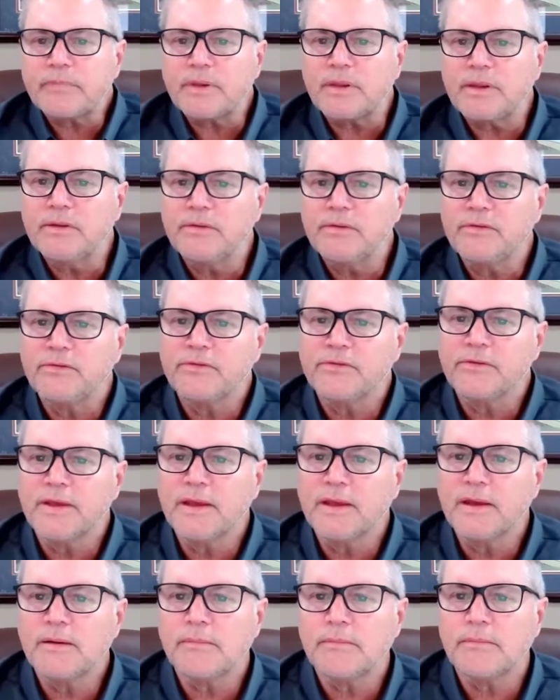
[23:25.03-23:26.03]

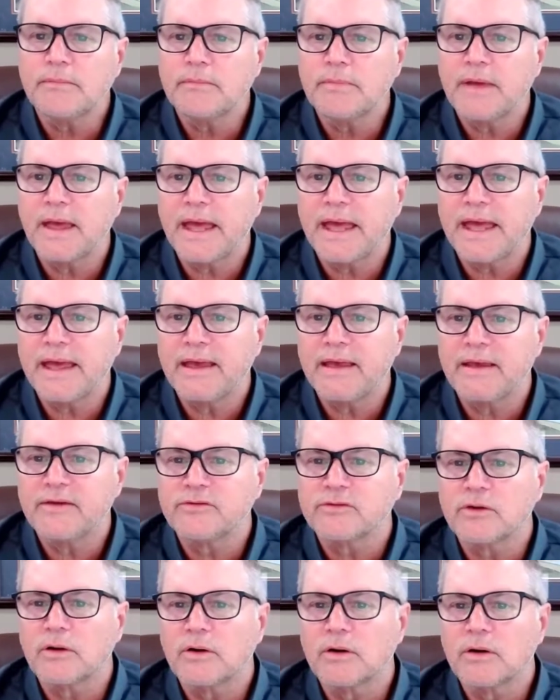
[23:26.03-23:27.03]
Sam
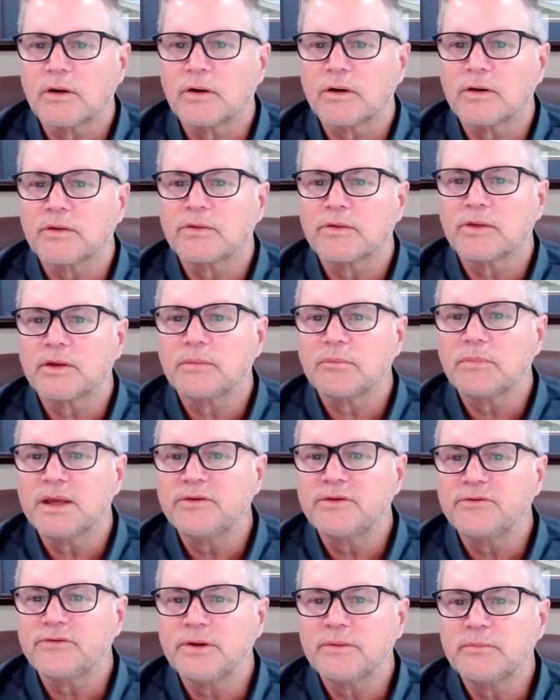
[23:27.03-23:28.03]
asks, are the
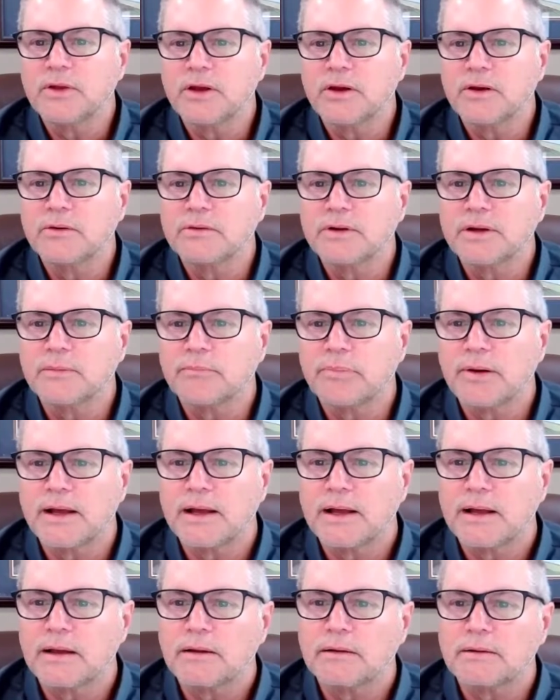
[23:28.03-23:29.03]
mainframe code
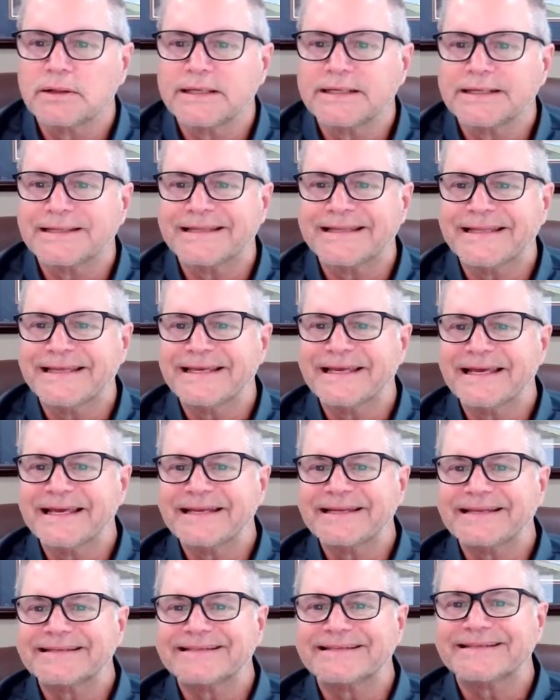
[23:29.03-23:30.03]
compile and link
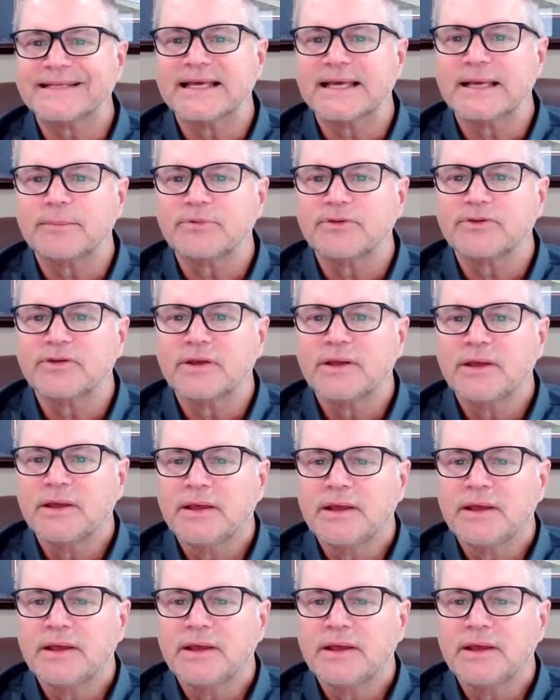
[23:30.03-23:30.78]
edit steps